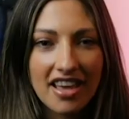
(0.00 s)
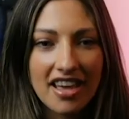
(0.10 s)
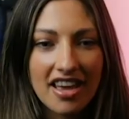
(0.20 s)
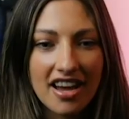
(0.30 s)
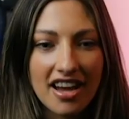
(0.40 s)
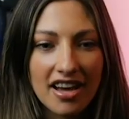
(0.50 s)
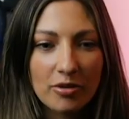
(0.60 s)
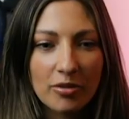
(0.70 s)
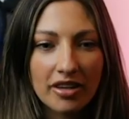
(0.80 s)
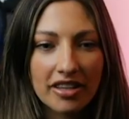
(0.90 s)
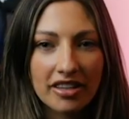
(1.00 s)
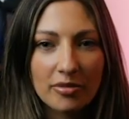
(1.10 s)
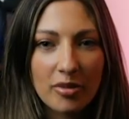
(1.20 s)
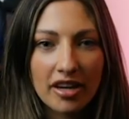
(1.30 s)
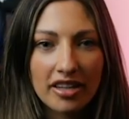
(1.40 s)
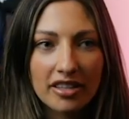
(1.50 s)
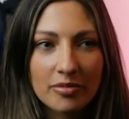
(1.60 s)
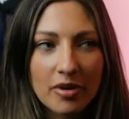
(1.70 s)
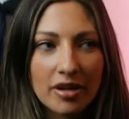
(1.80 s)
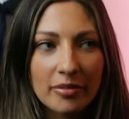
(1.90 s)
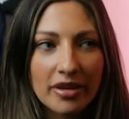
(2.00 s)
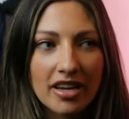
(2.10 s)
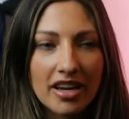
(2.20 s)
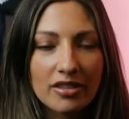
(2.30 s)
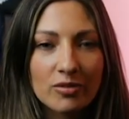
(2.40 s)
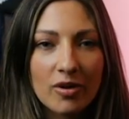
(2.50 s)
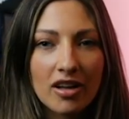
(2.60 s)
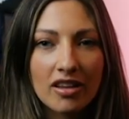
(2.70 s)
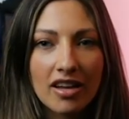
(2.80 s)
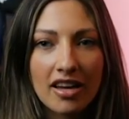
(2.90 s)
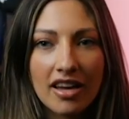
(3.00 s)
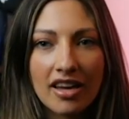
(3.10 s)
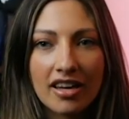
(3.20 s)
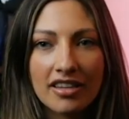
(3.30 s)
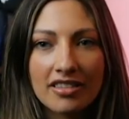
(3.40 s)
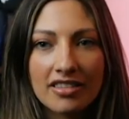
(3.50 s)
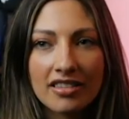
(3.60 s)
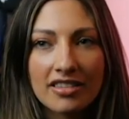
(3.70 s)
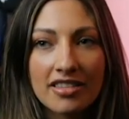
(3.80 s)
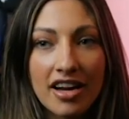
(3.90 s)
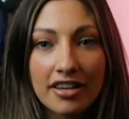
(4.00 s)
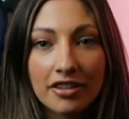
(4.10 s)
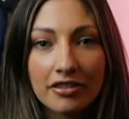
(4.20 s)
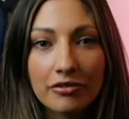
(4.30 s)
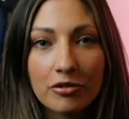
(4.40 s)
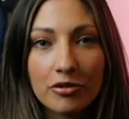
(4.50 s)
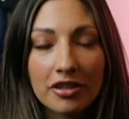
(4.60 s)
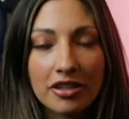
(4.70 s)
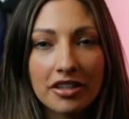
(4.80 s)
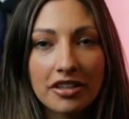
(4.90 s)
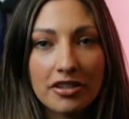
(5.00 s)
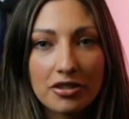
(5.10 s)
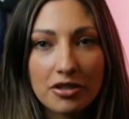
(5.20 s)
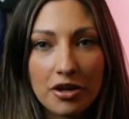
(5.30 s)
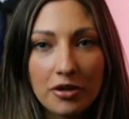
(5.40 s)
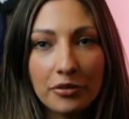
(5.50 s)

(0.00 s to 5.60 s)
I work in the marketing department as well as a designer for the show.